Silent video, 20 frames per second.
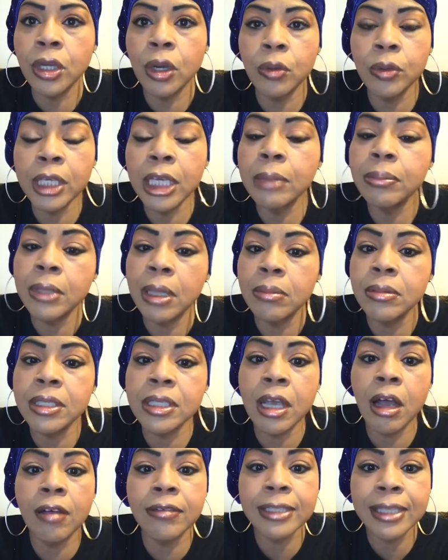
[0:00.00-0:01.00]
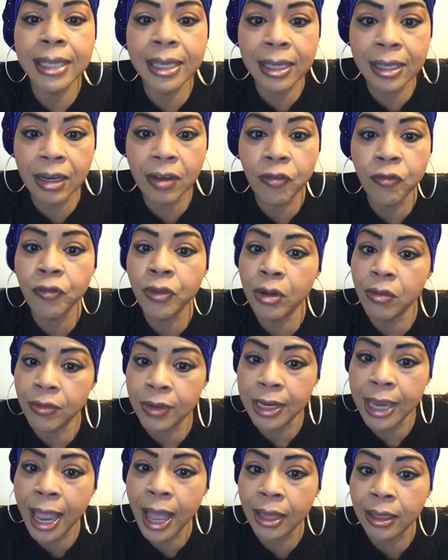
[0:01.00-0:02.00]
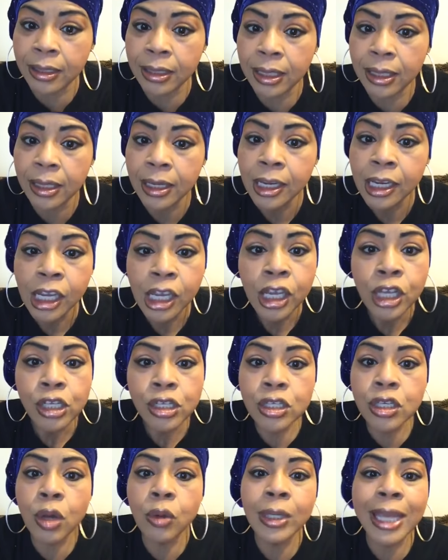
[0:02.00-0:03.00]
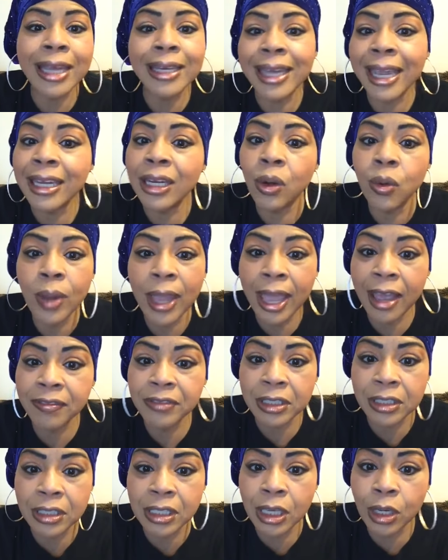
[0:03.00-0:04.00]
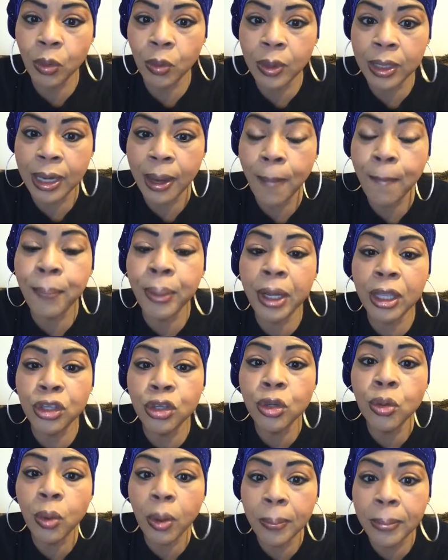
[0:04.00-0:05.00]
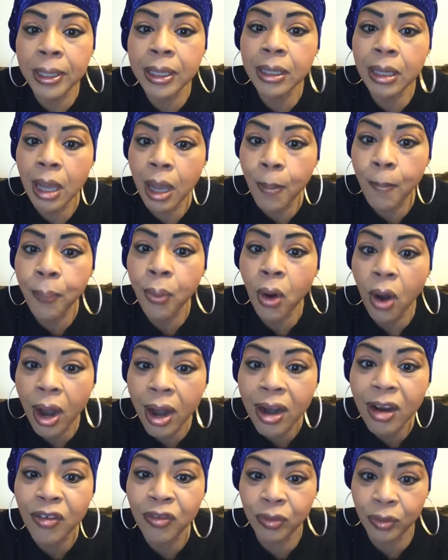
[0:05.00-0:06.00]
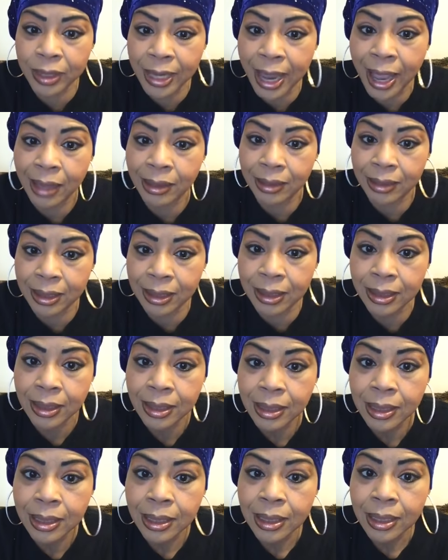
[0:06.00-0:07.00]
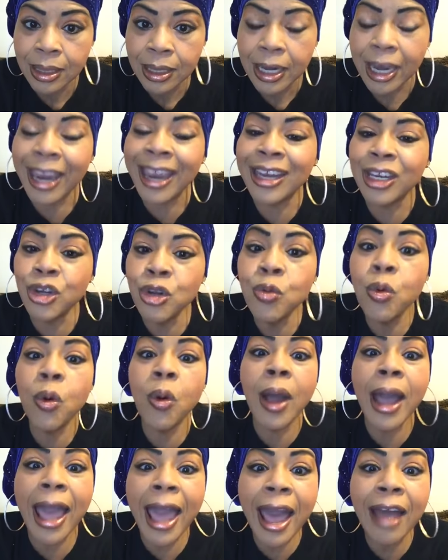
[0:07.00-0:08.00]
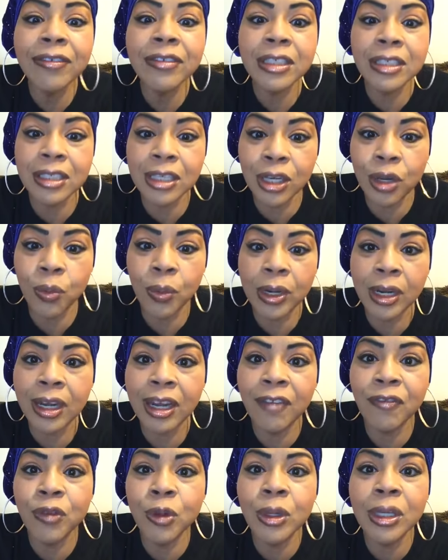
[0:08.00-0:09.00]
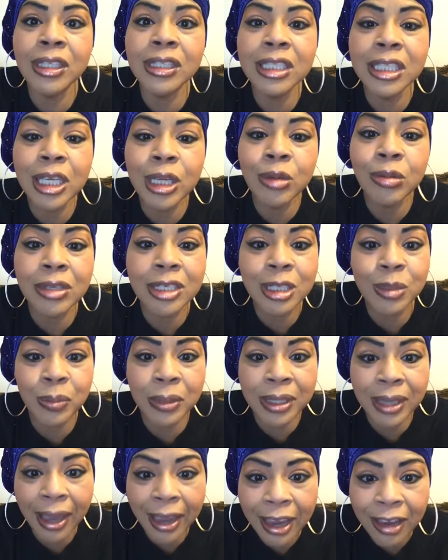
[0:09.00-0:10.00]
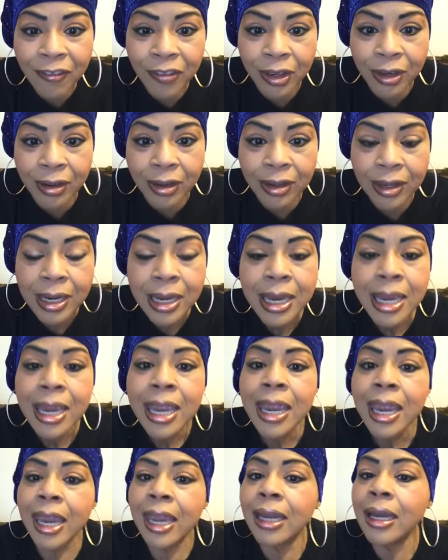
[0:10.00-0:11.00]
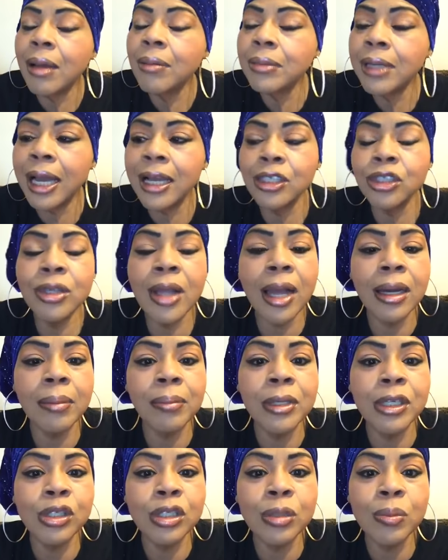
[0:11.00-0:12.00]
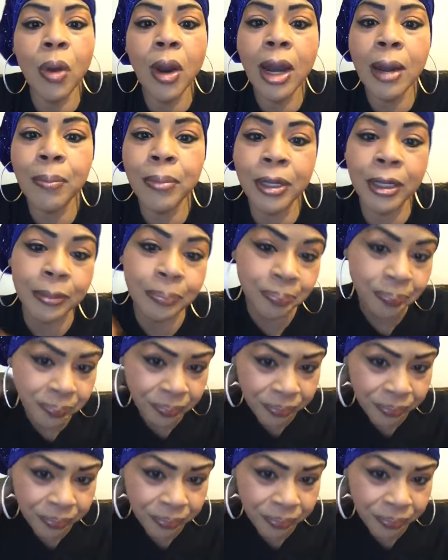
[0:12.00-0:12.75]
keep themselves hidden from reality so that they don't have to deal with it. But you will become part of reality, and you will have to deal with it if you continue this behavior. And I'm not trying to be smart, but